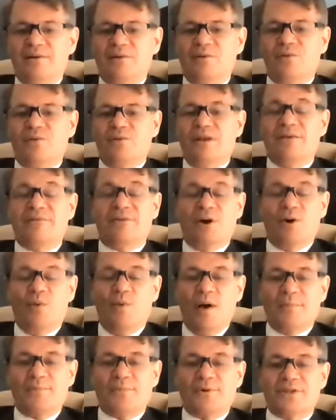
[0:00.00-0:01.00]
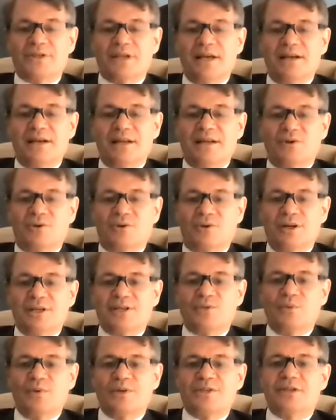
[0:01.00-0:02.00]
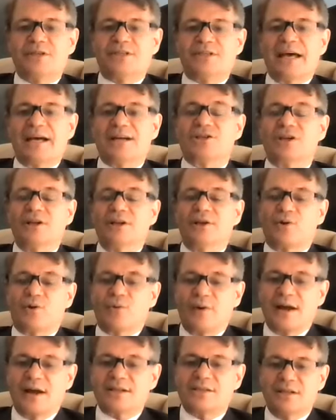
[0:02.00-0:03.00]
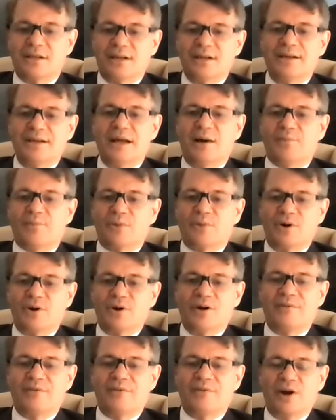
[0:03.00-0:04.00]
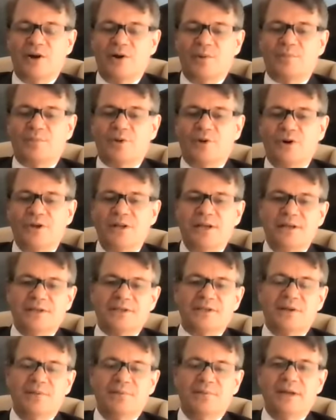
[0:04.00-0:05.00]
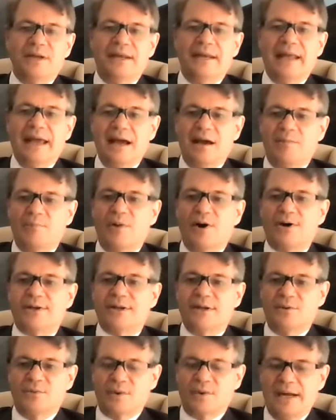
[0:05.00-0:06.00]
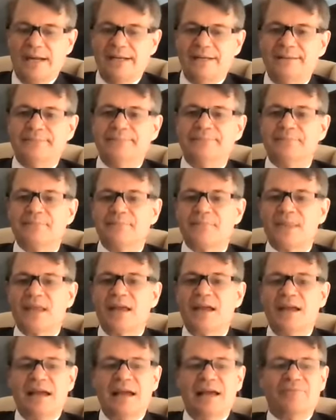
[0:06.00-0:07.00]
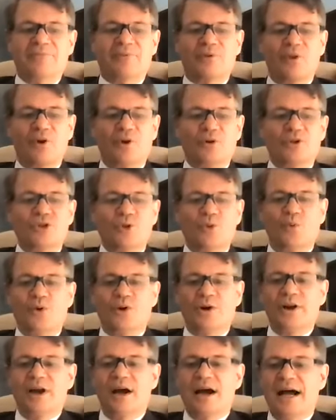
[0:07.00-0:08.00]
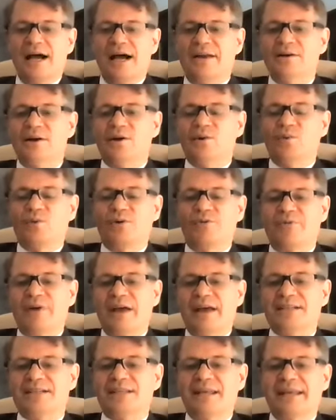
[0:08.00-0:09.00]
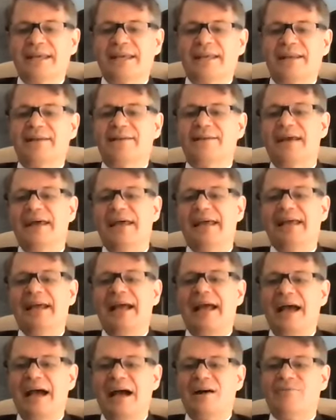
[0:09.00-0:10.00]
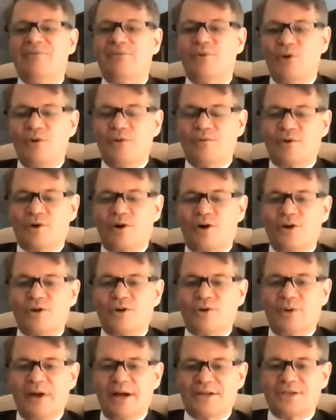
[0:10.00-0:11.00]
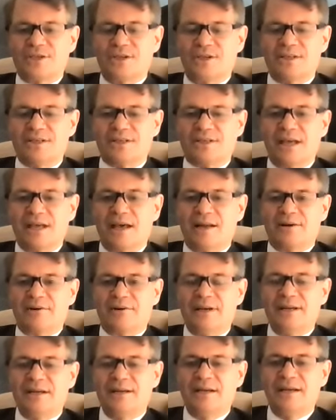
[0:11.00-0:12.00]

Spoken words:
given a 1% increase, which has actually corrected a number of our employees to being at market rate. And for those who were not, we're phasing in a half overall correction to salary